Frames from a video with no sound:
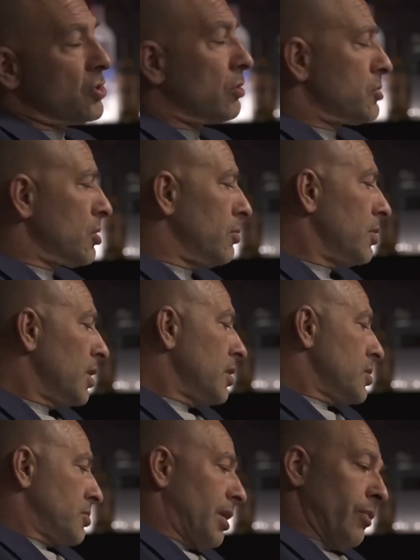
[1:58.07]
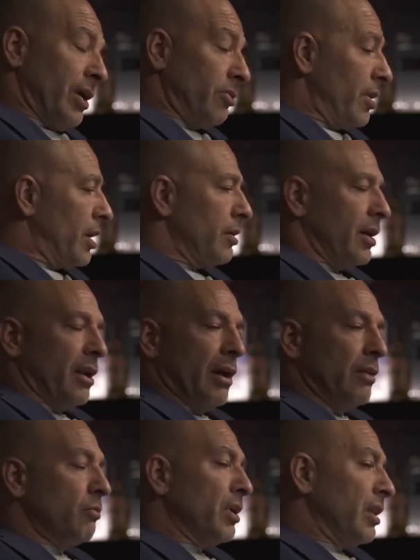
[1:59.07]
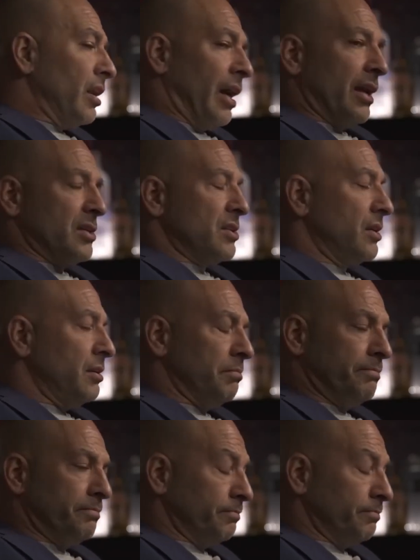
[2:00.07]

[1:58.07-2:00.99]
So I went there and really honestly